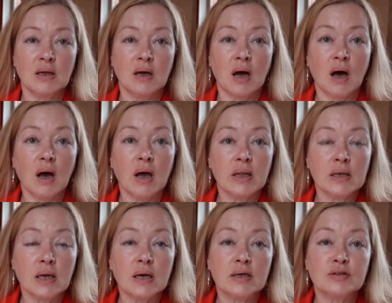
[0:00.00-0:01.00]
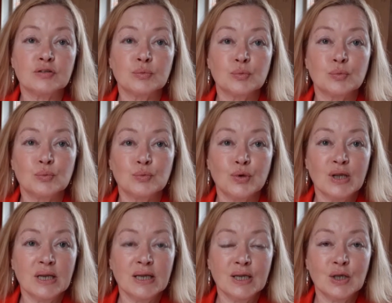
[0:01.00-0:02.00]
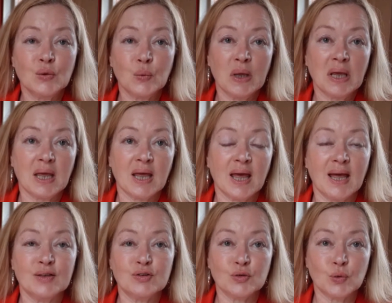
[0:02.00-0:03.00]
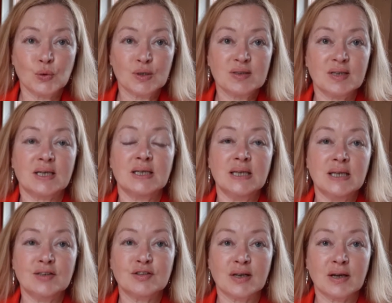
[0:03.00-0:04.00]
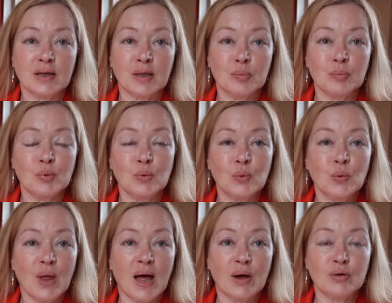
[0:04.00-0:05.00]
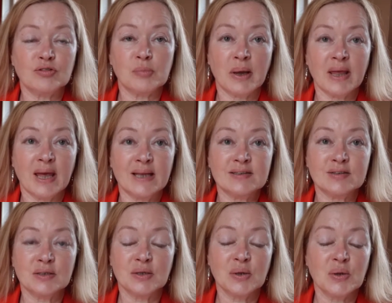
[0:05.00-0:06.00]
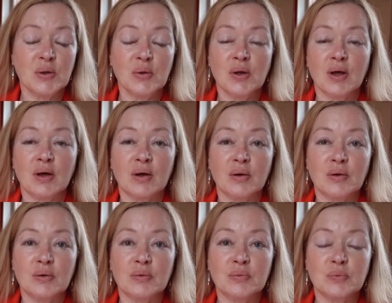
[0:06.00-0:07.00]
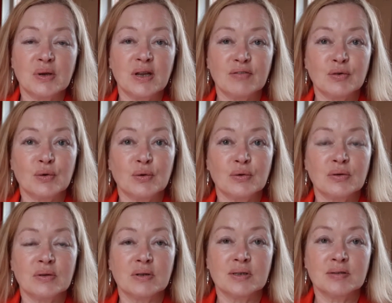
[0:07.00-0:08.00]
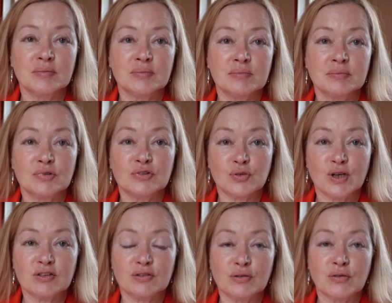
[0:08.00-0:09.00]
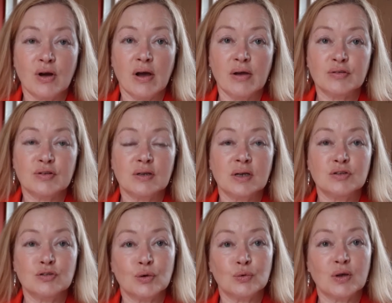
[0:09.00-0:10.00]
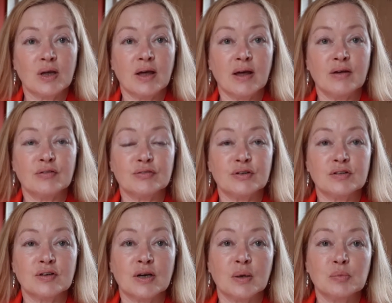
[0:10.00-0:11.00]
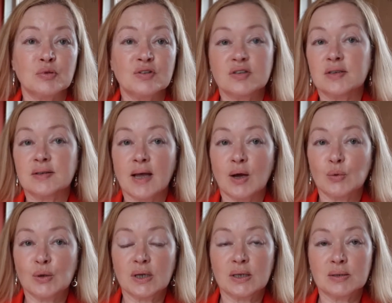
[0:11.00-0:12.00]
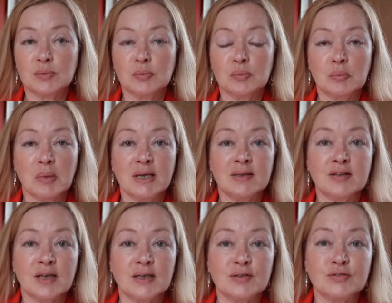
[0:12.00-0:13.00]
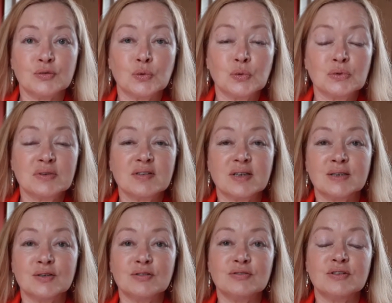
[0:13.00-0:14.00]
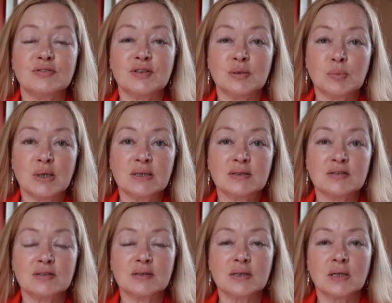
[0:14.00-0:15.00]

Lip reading: I like some really quick hands-on techniques that I can pull out of my head whenever stress arrives and I don't have the time to sit down and meditate for 10 to 15 minutes.